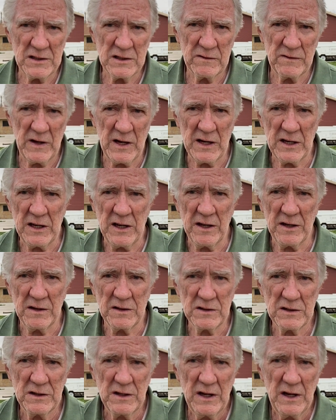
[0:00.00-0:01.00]
of
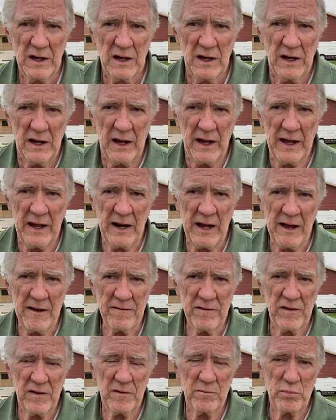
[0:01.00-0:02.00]
onions. And
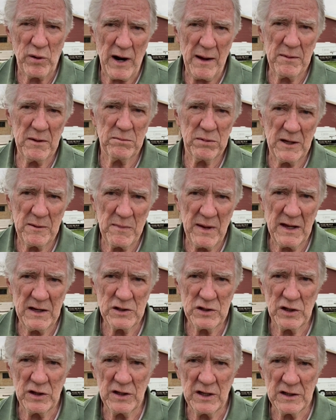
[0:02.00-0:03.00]
I've probably
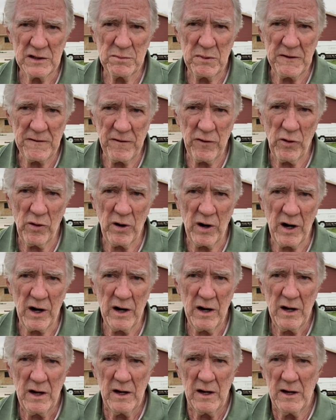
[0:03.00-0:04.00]
mentioned this before,
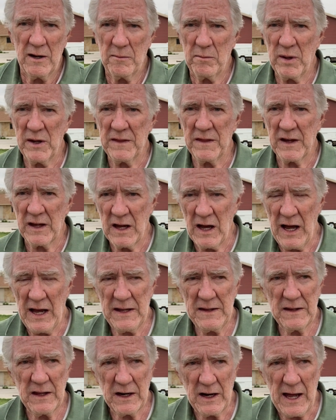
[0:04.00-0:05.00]
but the
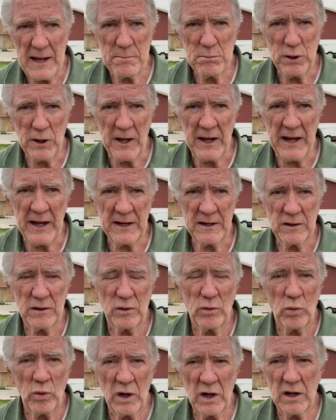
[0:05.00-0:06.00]
kind that I
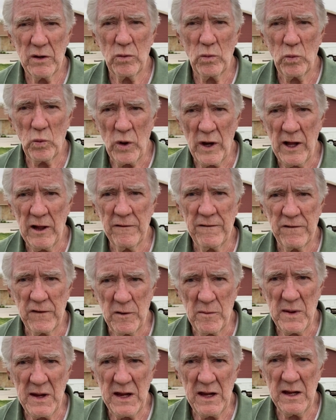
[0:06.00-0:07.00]
plant work well for
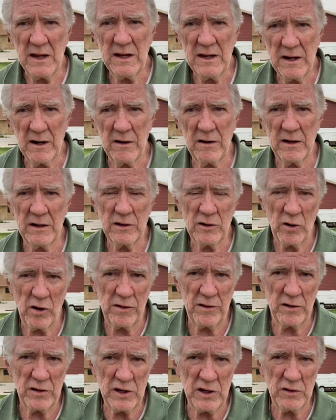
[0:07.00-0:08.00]
me here in
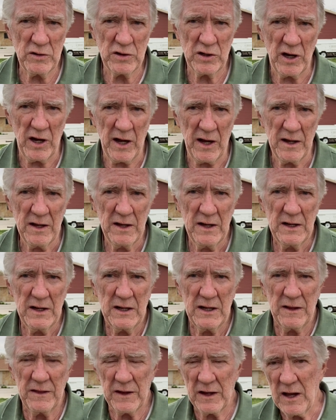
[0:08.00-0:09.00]
northern Utah.
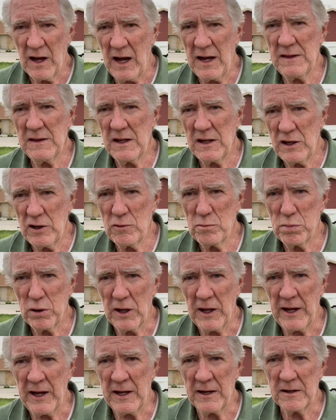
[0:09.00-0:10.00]
The kind that you
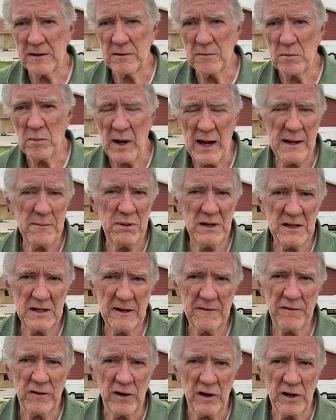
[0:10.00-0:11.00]
plant might be
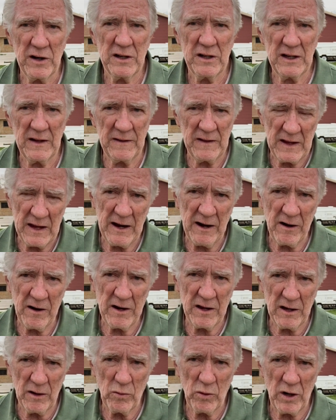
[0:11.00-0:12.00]
different in the
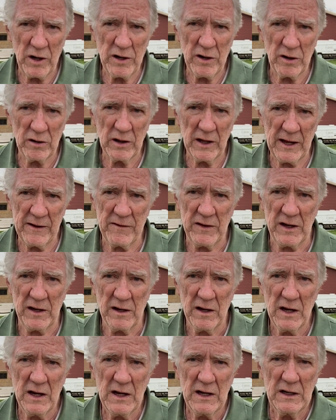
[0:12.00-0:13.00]
area where you're living.
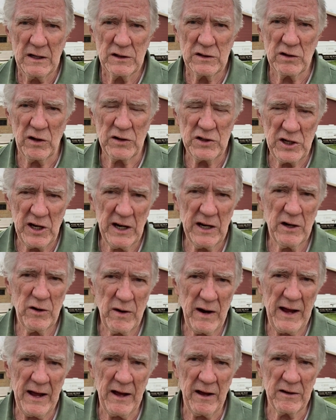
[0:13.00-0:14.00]
So check
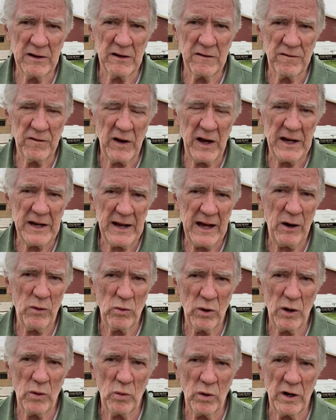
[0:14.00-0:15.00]
around and find out
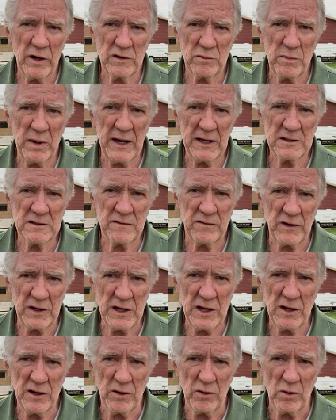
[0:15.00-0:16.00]
what works best for
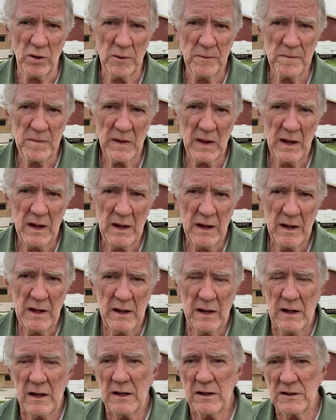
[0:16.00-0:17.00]
you.
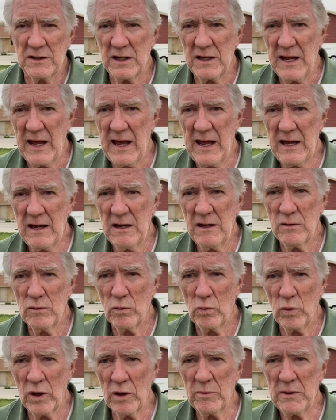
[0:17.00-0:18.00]
Today
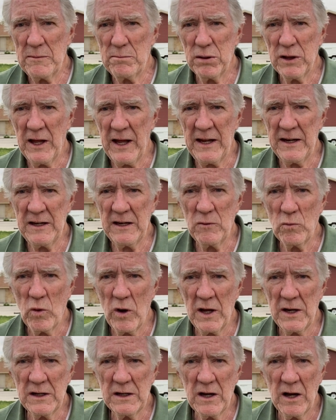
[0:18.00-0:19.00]
we'll be planting
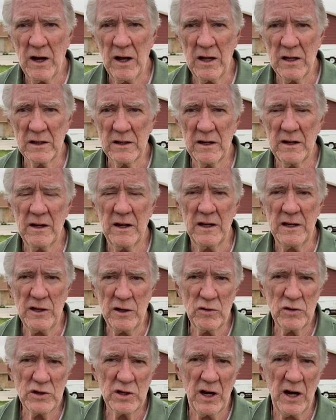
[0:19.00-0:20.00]
one called a
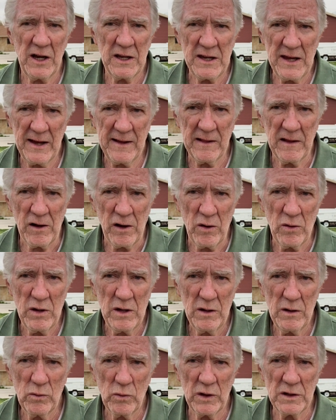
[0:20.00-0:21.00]
Utah Yellow,
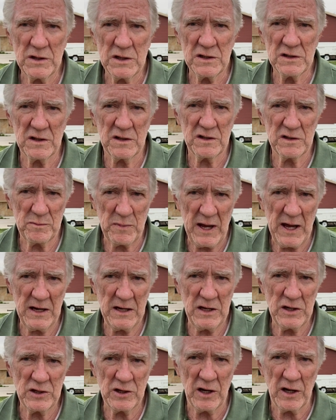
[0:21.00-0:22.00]
which is a
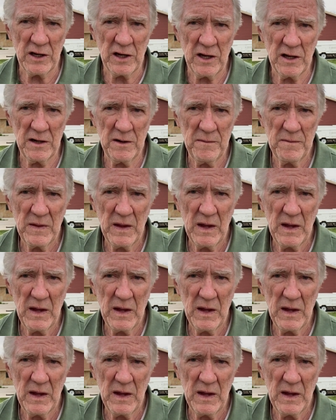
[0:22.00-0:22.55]
Spanish onion.